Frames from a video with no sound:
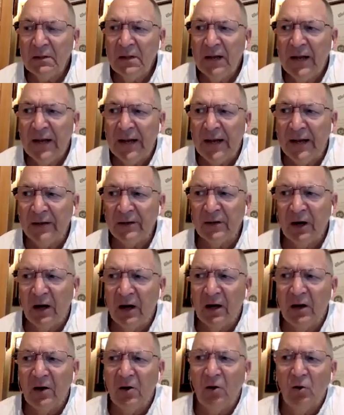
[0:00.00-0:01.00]
And
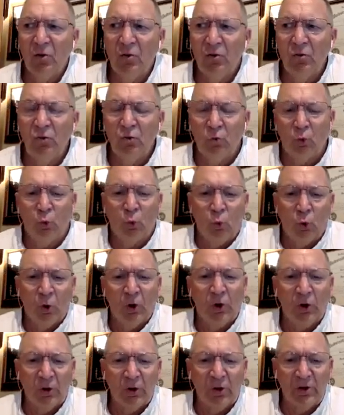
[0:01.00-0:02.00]
the
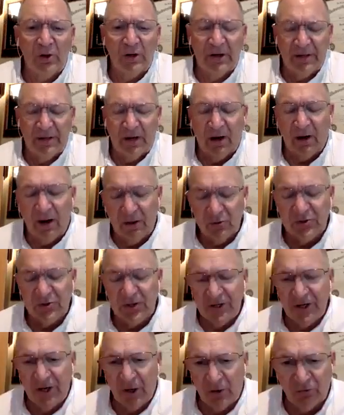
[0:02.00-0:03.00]
word, now I was in
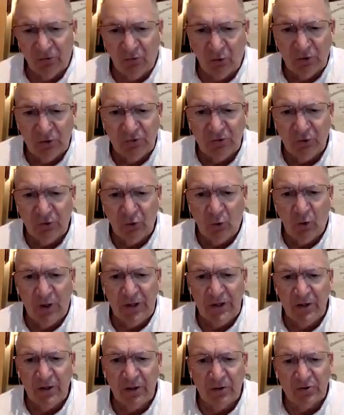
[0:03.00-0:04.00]
the Air Force for 20
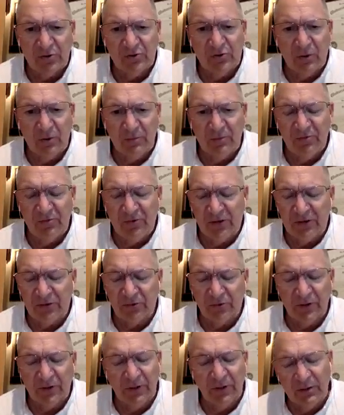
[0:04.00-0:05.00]
years, so I'm a
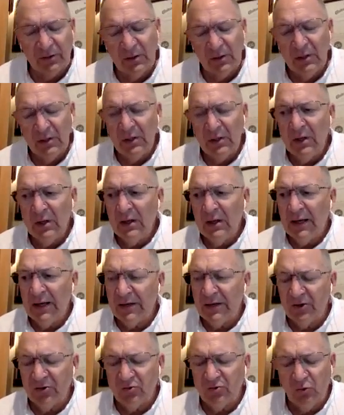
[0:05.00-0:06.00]
veteran,
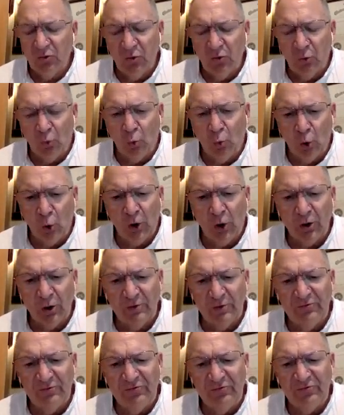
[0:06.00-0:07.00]
and the
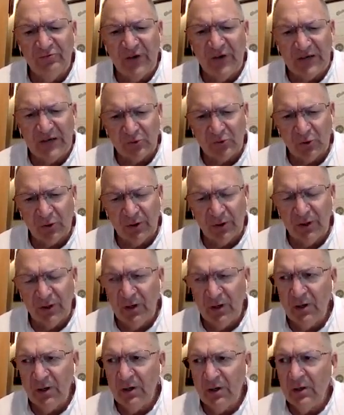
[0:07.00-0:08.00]
word veteran
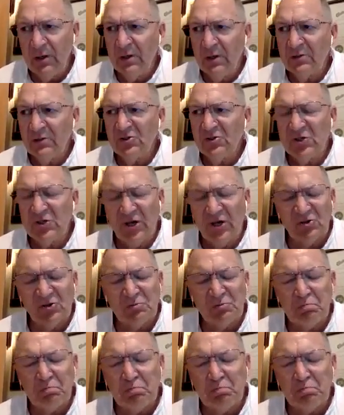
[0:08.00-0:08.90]
just